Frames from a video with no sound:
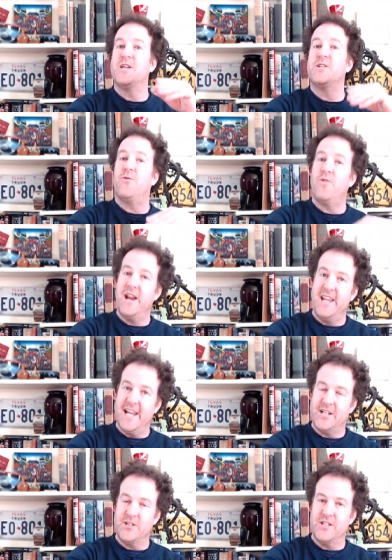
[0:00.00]
as a writing
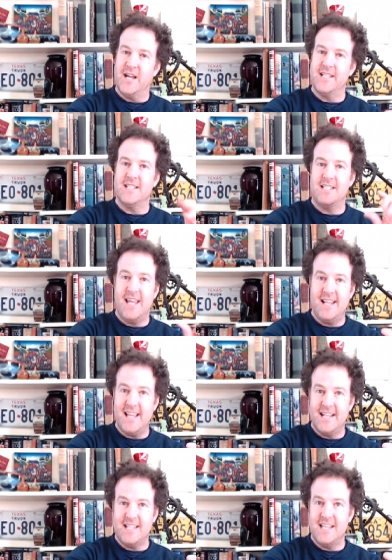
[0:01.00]
exercise is take
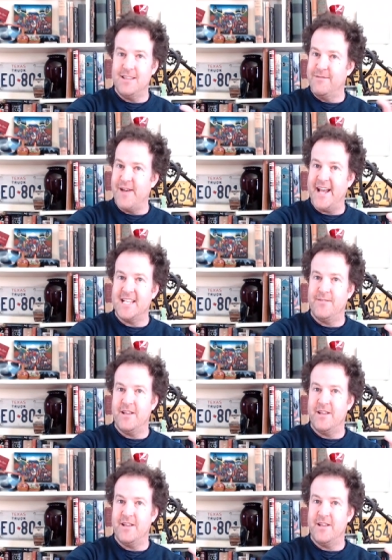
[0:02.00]
that scene, the facts of